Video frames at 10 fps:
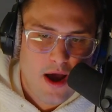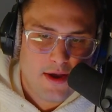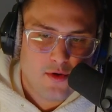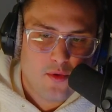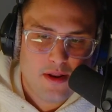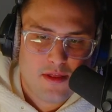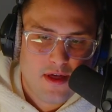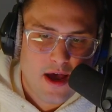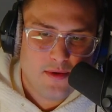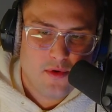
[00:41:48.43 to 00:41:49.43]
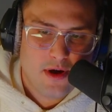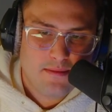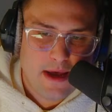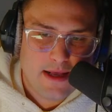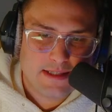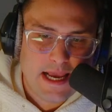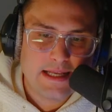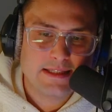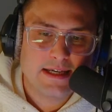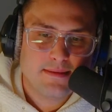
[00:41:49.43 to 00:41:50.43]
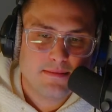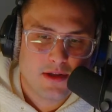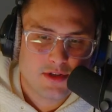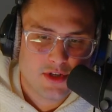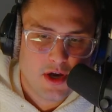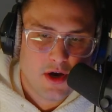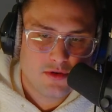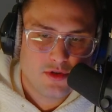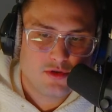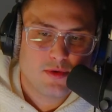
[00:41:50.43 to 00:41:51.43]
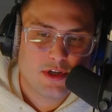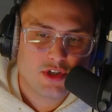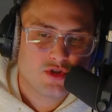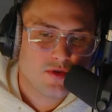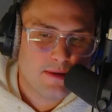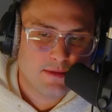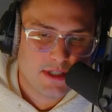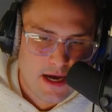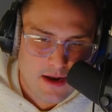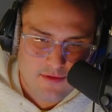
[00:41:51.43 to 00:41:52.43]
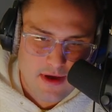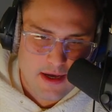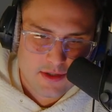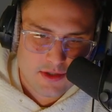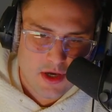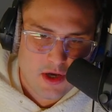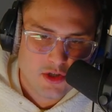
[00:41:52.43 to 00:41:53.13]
I quit thyroid meds 18 months ago due to extreme side effects.